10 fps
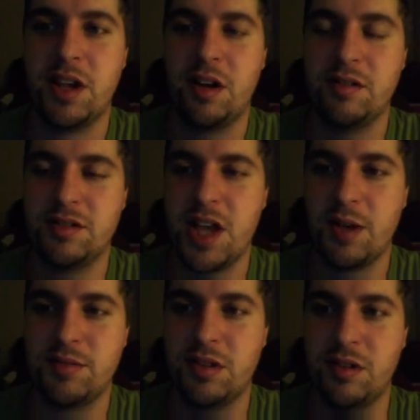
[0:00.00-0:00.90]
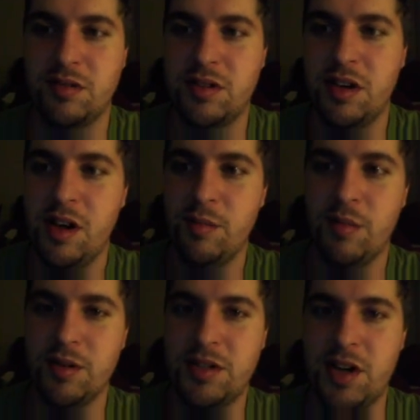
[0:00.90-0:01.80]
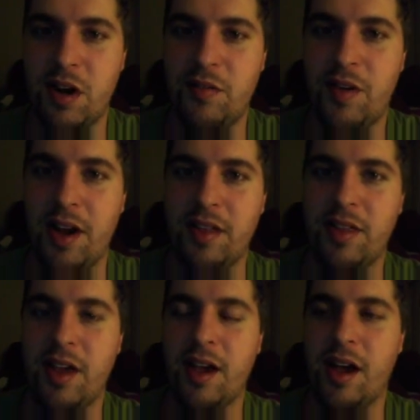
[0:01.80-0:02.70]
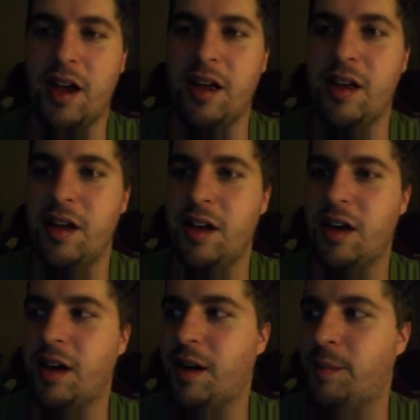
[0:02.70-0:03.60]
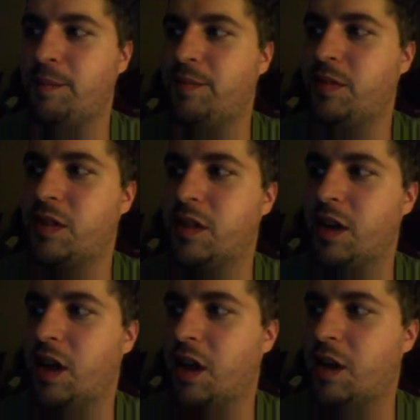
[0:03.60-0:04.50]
Yeah, seeing myself upside down is the absolute most terrifying thing I